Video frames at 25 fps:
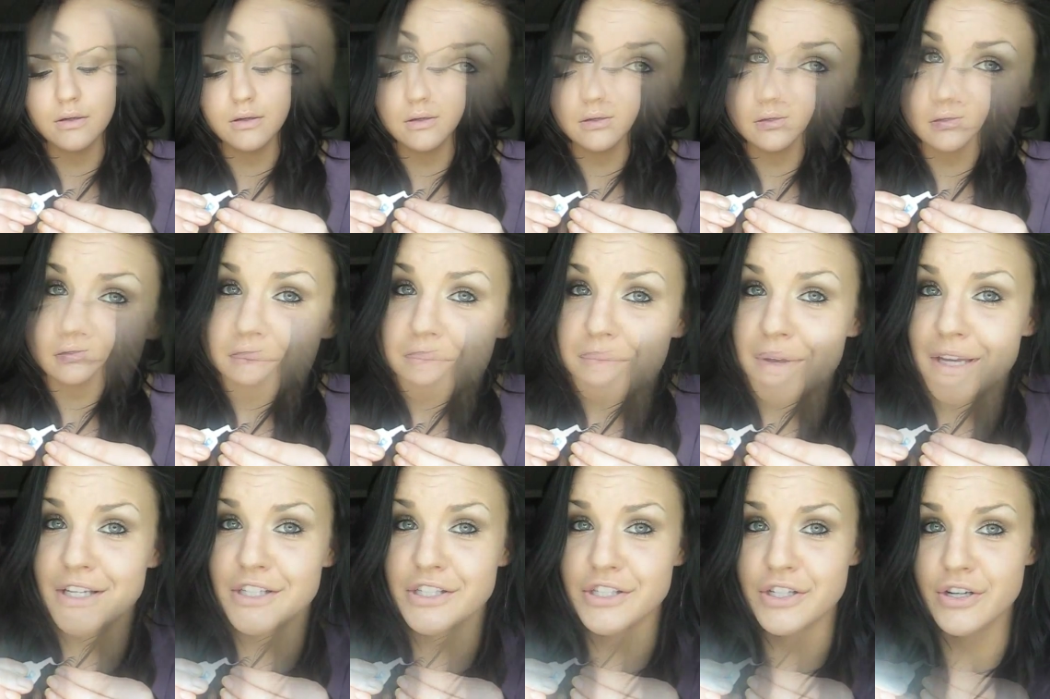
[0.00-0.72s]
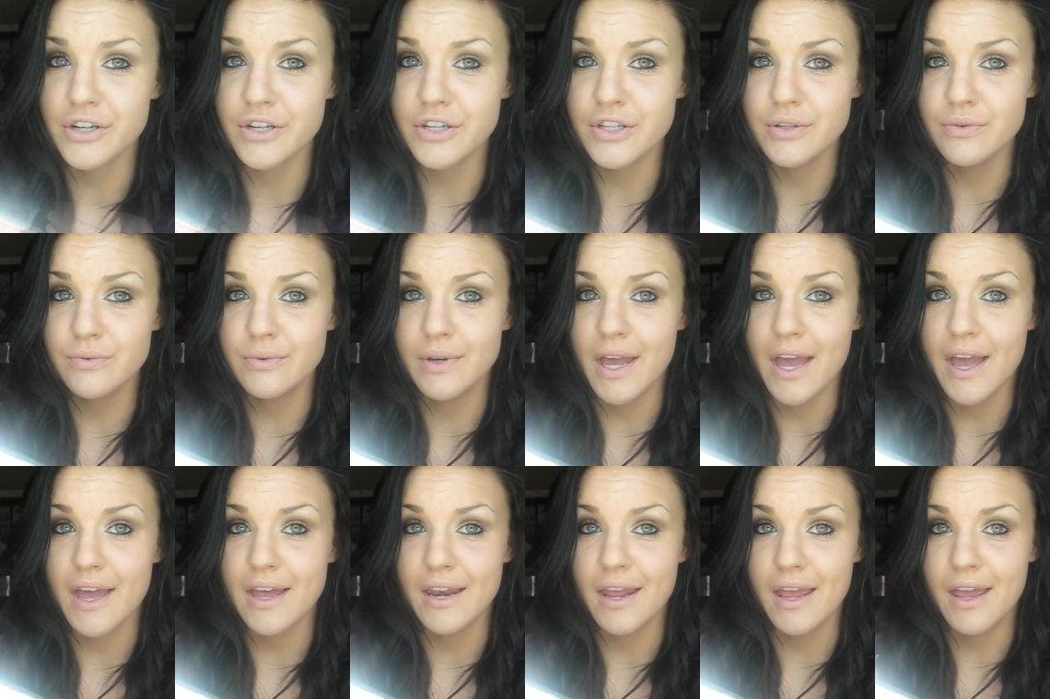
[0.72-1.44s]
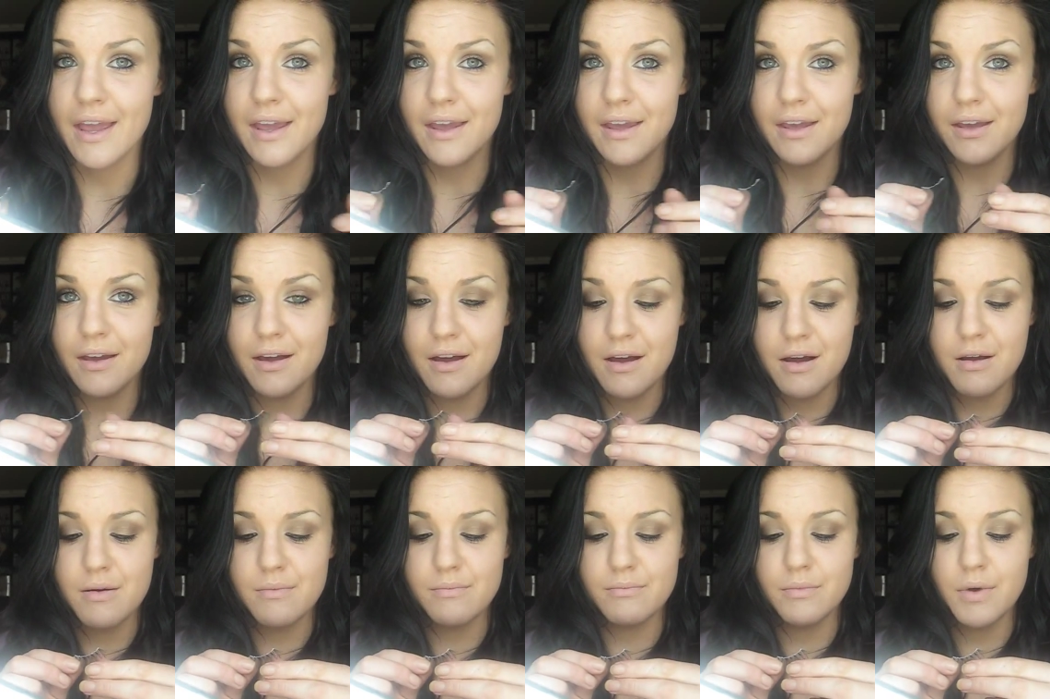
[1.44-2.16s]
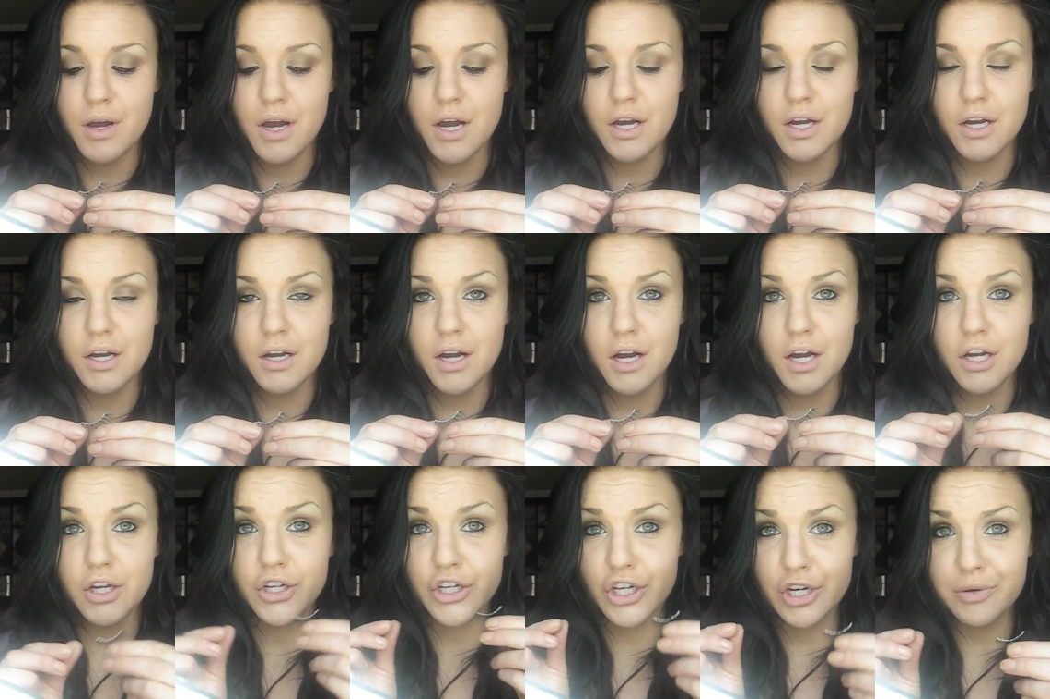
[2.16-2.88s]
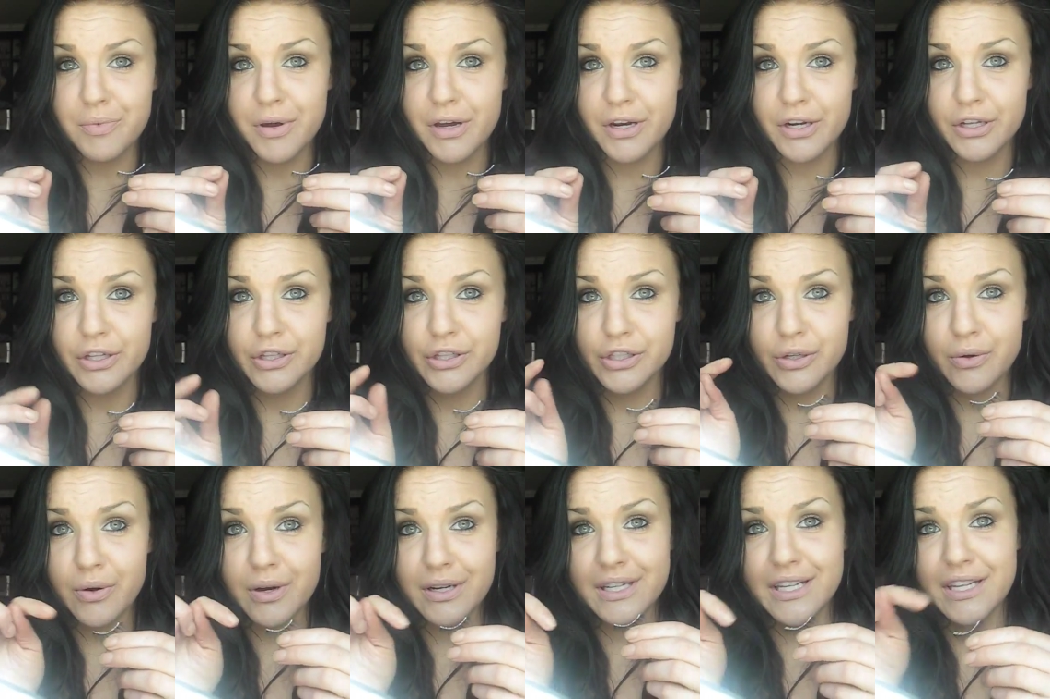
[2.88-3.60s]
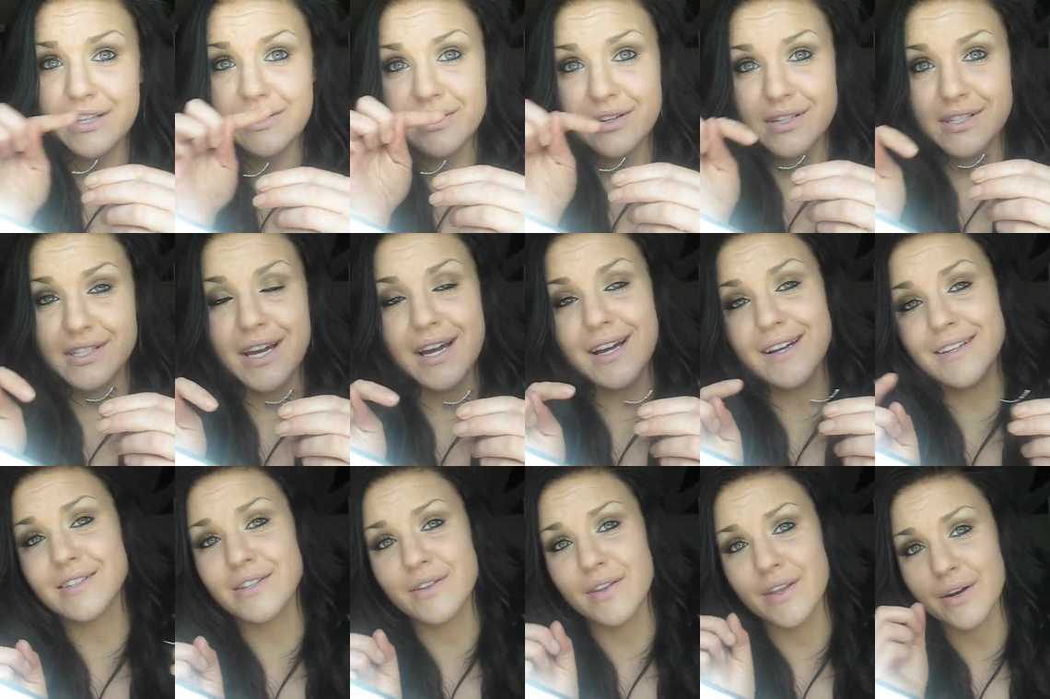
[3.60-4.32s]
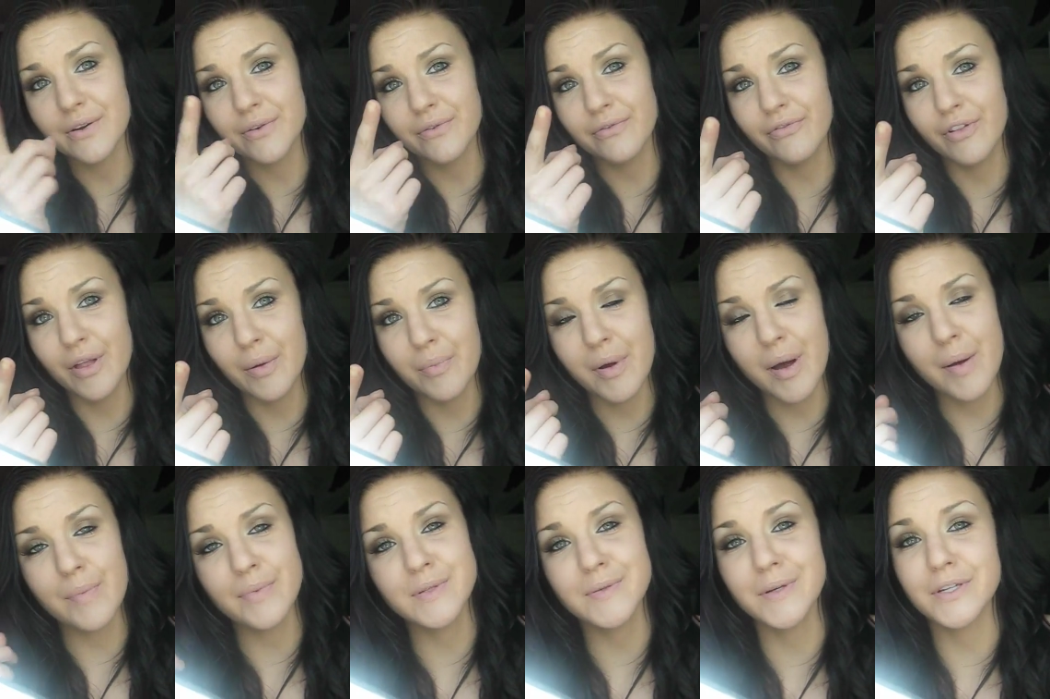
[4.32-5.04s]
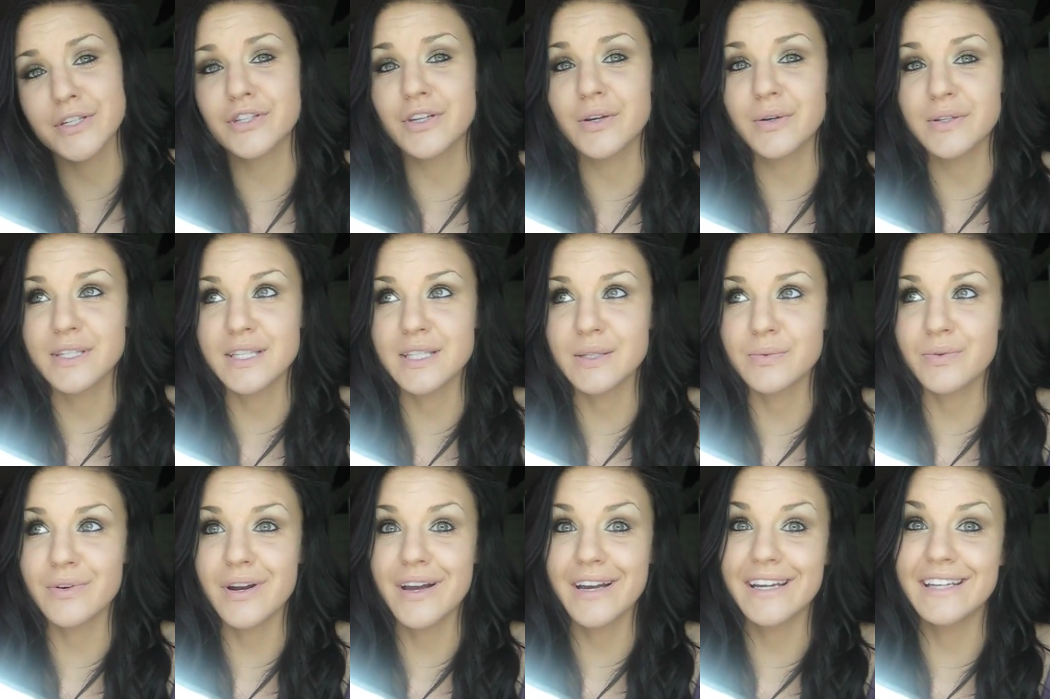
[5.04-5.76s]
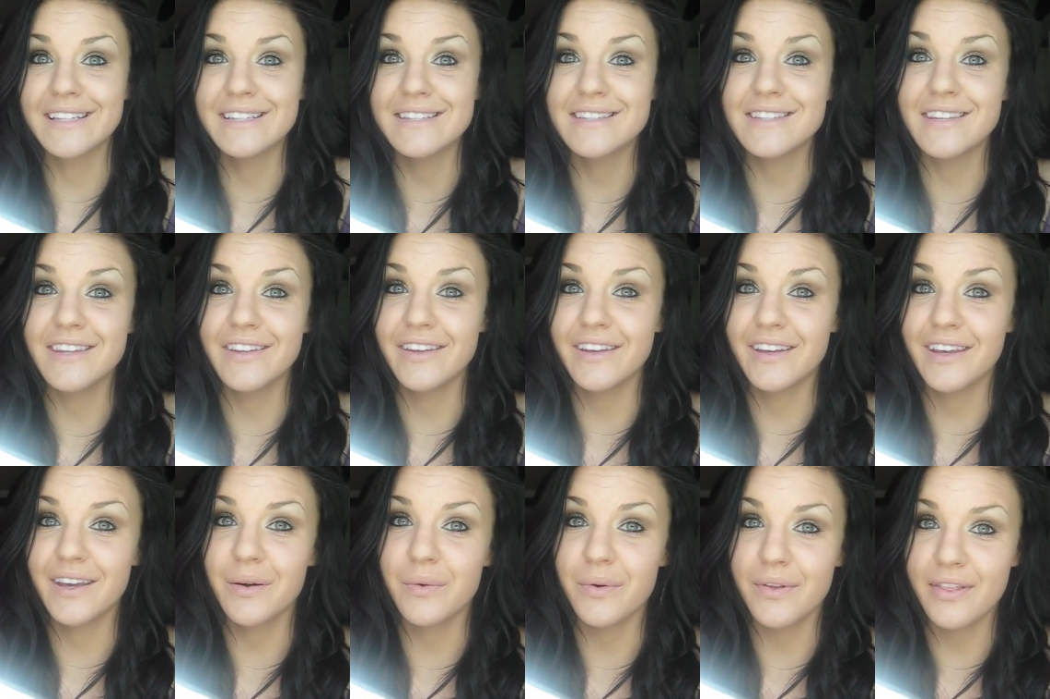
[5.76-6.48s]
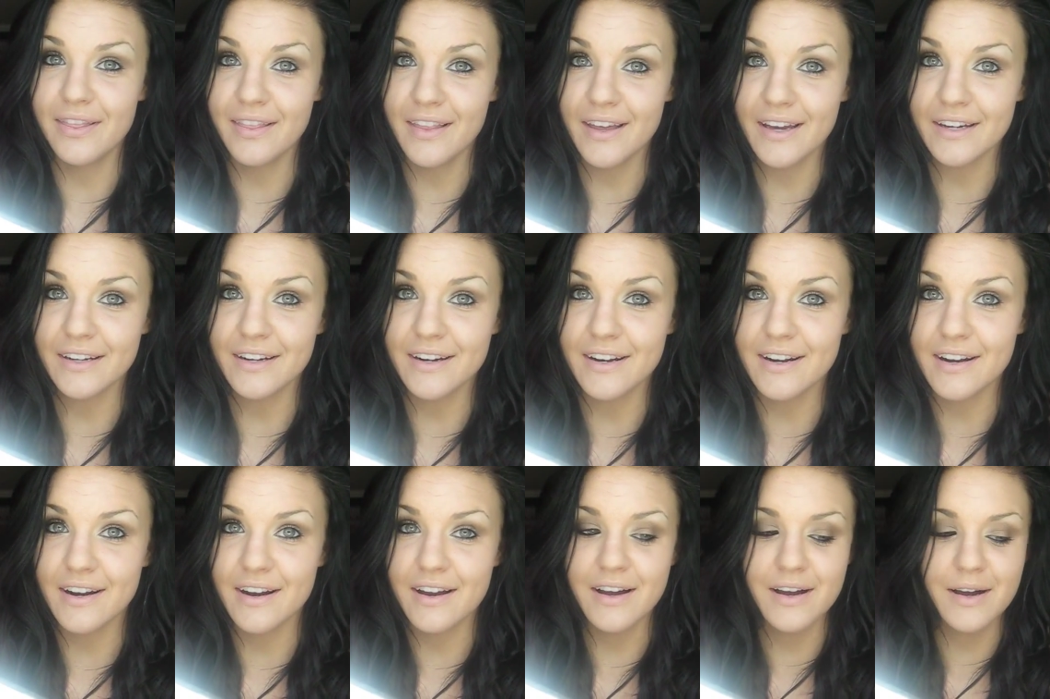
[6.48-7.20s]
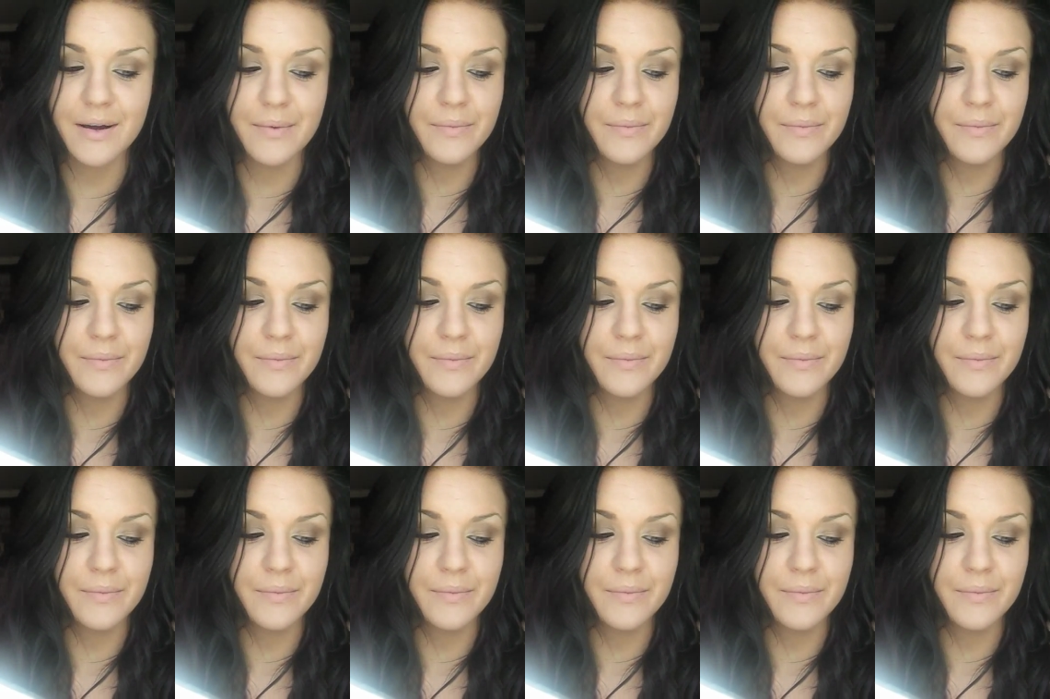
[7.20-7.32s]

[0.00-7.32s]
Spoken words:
Okay, and make sure you get a good amount of glue on either side so they don't flip up, especially since we're not concealing it with liner.